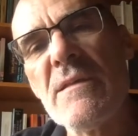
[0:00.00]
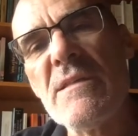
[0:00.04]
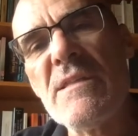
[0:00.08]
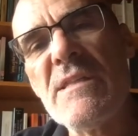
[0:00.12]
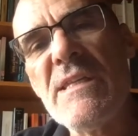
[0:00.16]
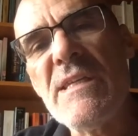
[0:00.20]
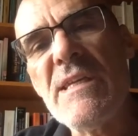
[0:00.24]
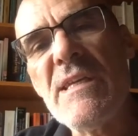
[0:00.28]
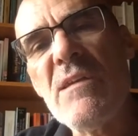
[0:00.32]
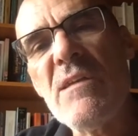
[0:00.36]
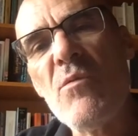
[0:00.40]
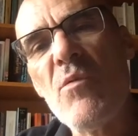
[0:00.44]

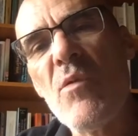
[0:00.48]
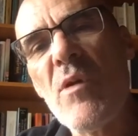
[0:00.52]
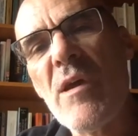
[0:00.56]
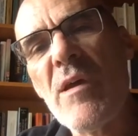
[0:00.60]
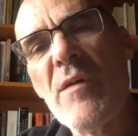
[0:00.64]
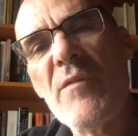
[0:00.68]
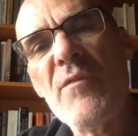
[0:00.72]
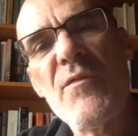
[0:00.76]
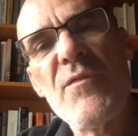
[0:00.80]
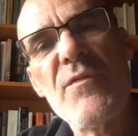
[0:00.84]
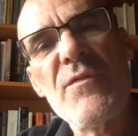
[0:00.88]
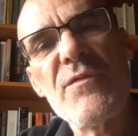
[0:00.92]
deal
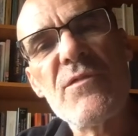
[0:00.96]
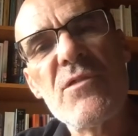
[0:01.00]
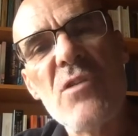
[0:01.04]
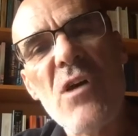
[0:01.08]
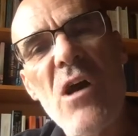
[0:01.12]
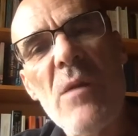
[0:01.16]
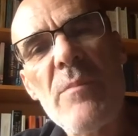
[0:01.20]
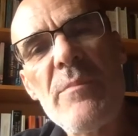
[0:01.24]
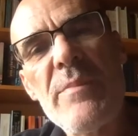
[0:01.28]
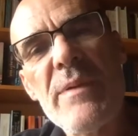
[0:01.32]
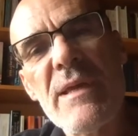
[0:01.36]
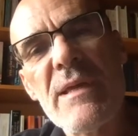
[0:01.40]
with
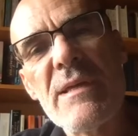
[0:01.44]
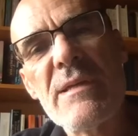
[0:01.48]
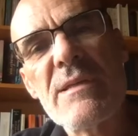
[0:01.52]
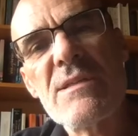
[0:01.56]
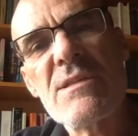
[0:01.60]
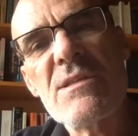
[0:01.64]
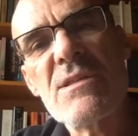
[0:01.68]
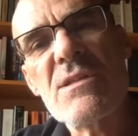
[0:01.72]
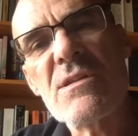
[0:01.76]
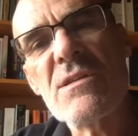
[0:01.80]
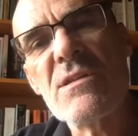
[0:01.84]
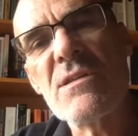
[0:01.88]

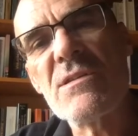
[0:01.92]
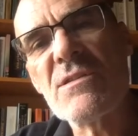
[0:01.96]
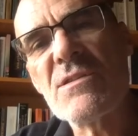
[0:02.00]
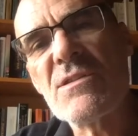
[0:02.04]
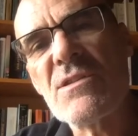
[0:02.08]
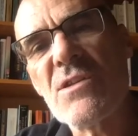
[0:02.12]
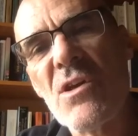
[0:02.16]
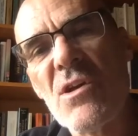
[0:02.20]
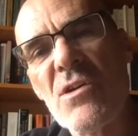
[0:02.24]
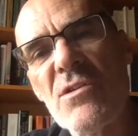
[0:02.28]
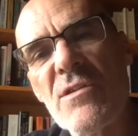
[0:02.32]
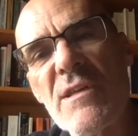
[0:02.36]
topics
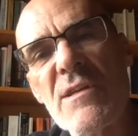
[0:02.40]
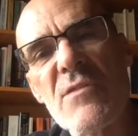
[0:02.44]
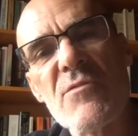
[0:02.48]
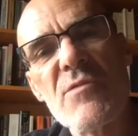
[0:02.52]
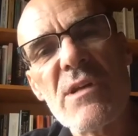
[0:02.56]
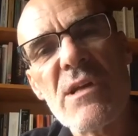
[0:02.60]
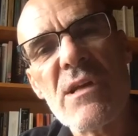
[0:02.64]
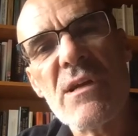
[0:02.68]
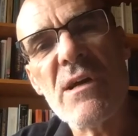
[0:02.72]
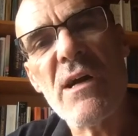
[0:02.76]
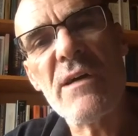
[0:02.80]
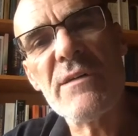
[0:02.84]
concerning
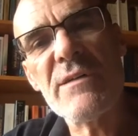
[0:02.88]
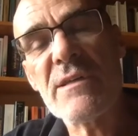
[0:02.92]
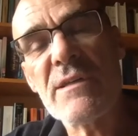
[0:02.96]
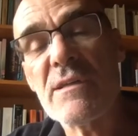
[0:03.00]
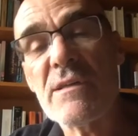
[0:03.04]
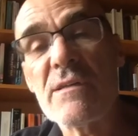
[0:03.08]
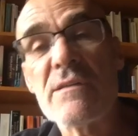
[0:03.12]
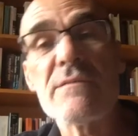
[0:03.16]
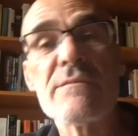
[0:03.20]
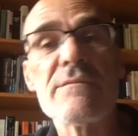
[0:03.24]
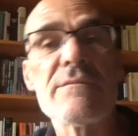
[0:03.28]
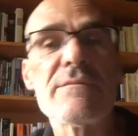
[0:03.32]

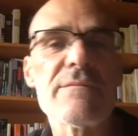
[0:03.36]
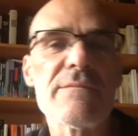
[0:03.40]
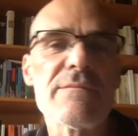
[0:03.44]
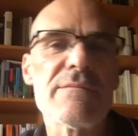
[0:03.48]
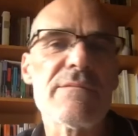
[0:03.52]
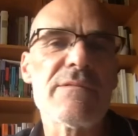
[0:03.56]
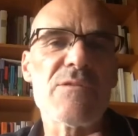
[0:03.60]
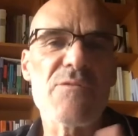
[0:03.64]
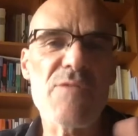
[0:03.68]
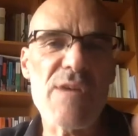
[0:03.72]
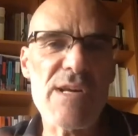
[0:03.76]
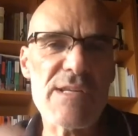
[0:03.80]
regarding
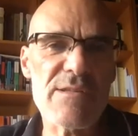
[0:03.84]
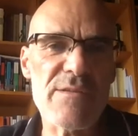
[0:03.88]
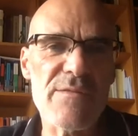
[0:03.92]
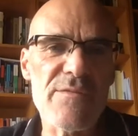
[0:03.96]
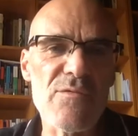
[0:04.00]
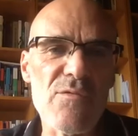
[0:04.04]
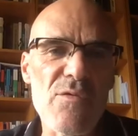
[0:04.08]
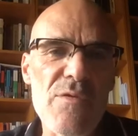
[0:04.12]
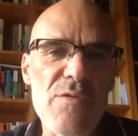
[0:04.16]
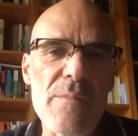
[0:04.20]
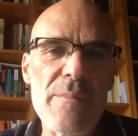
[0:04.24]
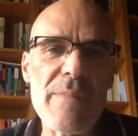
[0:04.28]
the rest of
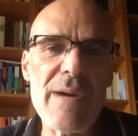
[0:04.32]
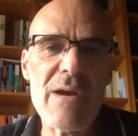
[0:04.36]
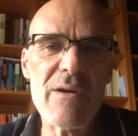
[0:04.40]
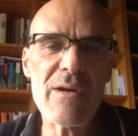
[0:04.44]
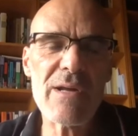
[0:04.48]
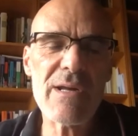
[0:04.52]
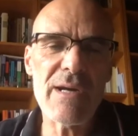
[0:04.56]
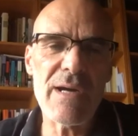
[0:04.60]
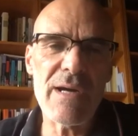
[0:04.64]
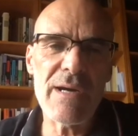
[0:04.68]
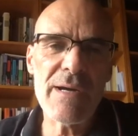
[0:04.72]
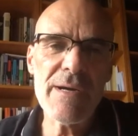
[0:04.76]
North
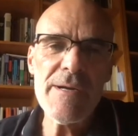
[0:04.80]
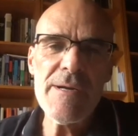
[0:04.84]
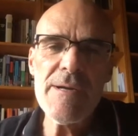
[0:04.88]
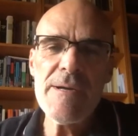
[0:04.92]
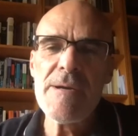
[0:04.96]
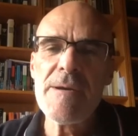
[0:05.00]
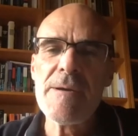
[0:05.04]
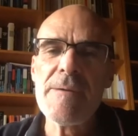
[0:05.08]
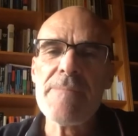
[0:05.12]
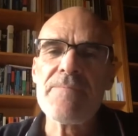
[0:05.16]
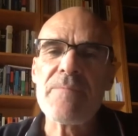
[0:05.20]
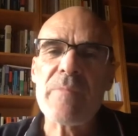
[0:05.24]
America
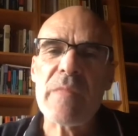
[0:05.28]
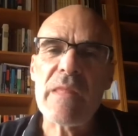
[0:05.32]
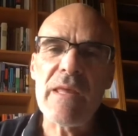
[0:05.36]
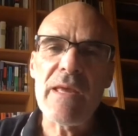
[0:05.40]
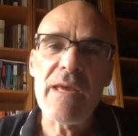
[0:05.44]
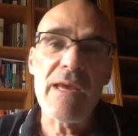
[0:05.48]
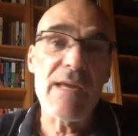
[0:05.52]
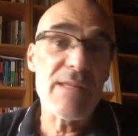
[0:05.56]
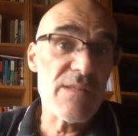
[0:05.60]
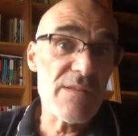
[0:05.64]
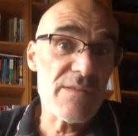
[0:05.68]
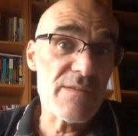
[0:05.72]

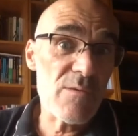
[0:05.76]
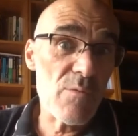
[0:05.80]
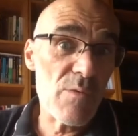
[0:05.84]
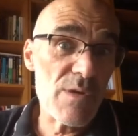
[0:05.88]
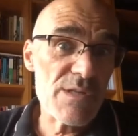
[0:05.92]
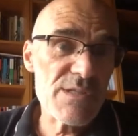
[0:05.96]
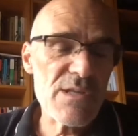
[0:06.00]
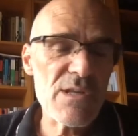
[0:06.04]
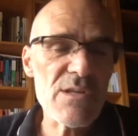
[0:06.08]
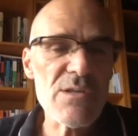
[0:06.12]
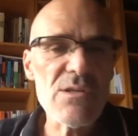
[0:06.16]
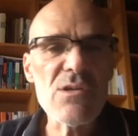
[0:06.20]
and
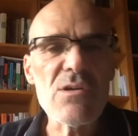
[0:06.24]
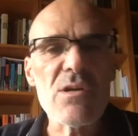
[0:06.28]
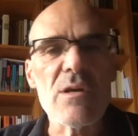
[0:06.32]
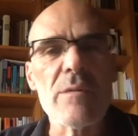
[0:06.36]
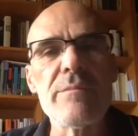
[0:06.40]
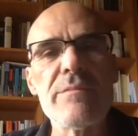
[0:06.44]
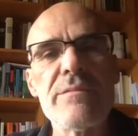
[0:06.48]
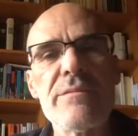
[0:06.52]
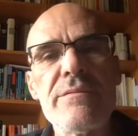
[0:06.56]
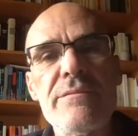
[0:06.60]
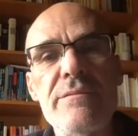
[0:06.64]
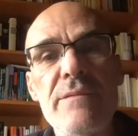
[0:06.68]
Western
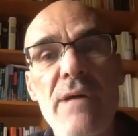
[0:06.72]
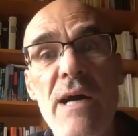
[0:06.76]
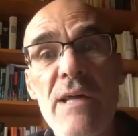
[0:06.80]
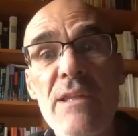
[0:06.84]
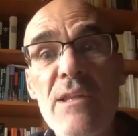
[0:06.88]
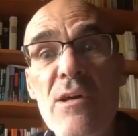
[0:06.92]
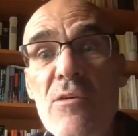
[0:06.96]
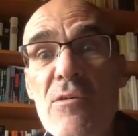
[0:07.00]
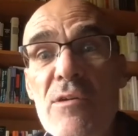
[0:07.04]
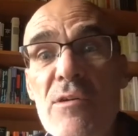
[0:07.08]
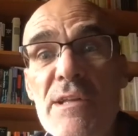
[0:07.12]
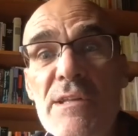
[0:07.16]
Europe. And
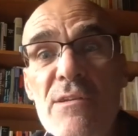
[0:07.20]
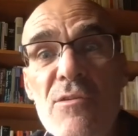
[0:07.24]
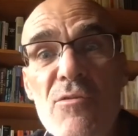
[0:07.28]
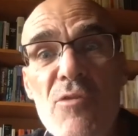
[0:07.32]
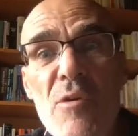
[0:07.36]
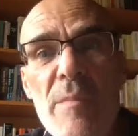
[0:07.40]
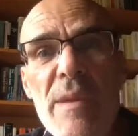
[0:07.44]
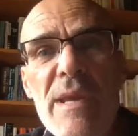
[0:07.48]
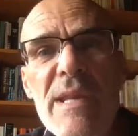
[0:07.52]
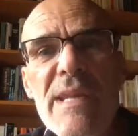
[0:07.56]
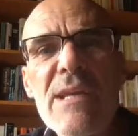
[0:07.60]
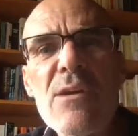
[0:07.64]
only the
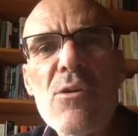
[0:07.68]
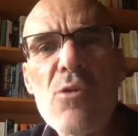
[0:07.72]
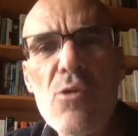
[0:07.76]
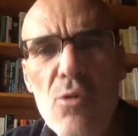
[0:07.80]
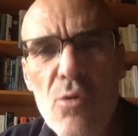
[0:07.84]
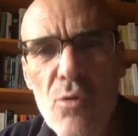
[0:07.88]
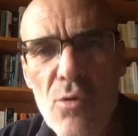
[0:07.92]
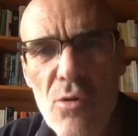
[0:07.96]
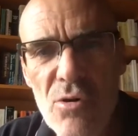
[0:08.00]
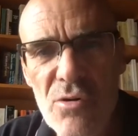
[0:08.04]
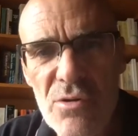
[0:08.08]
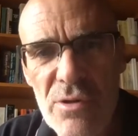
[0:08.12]
remaining
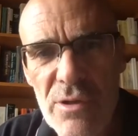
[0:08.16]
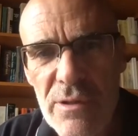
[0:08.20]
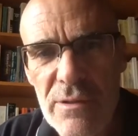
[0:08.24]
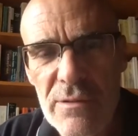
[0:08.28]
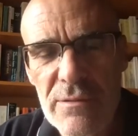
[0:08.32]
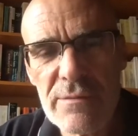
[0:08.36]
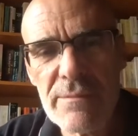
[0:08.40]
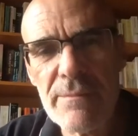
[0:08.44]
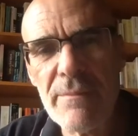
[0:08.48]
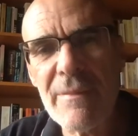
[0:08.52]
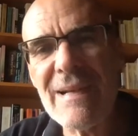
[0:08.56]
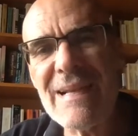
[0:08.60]
quarter,
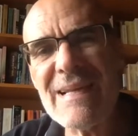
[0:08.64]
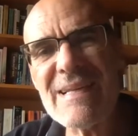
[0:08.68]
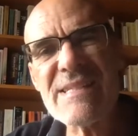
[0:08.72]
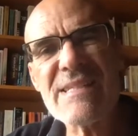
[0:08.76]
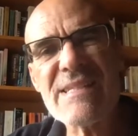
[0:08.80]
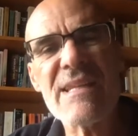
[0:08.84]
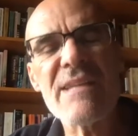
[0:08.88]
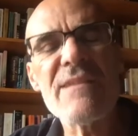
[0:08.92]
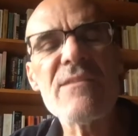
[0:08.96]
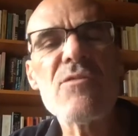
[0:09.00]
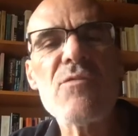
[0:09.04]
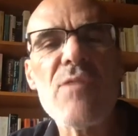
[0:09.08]
less
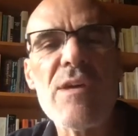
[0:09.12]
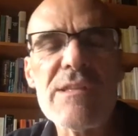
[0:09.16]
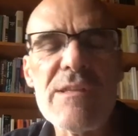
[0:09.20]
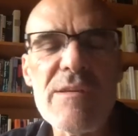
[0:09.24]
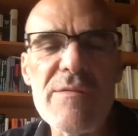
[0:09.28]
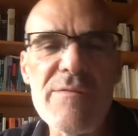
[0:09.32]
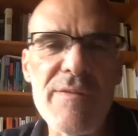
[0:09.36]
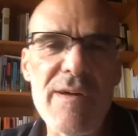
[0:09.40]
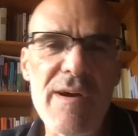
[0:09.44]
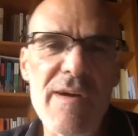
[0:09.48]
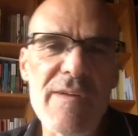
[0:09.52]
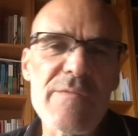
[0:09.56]
than
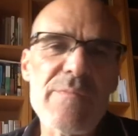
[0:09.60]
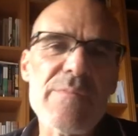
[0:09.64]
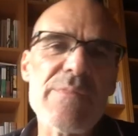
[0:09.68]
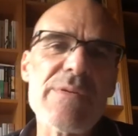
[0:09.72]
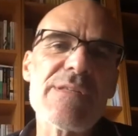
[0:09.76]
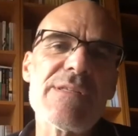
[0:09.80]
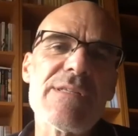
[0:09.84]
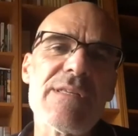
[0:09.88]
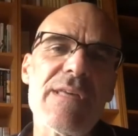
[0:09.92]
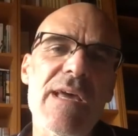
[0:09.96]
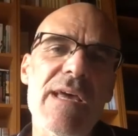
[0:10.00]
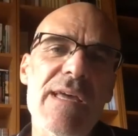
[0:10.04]

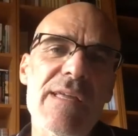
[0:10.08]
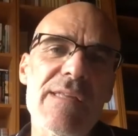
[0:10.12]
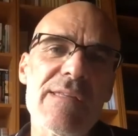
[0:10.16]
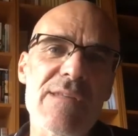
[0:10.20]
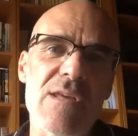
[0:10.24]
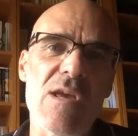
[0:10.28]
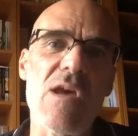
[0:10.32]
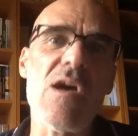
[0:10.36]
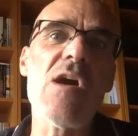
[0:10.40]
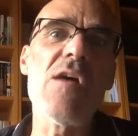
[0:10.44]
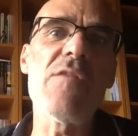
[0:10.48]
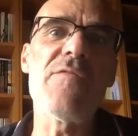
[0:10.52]
25%
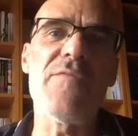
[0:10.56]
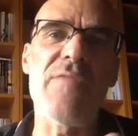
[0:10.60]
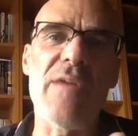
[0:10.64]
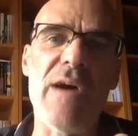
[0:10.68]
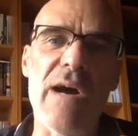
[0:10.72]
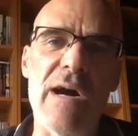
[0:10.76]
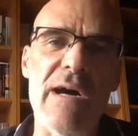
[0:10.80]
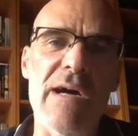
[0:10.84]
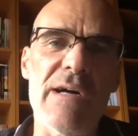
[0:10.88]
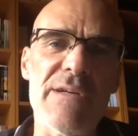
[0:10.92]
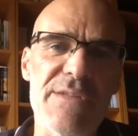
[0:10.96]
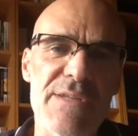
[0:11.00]
of
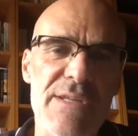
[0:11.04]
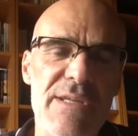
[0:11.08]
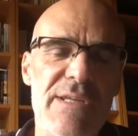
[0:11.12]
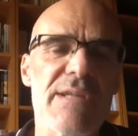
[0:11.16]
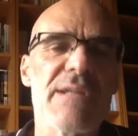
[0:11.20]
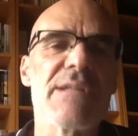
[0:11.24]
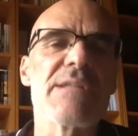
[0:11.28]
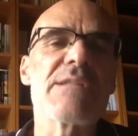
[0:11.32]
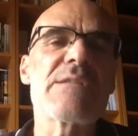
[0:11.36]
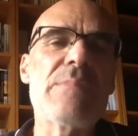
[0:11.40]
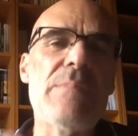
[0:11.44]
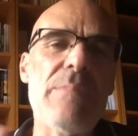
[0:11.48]
articles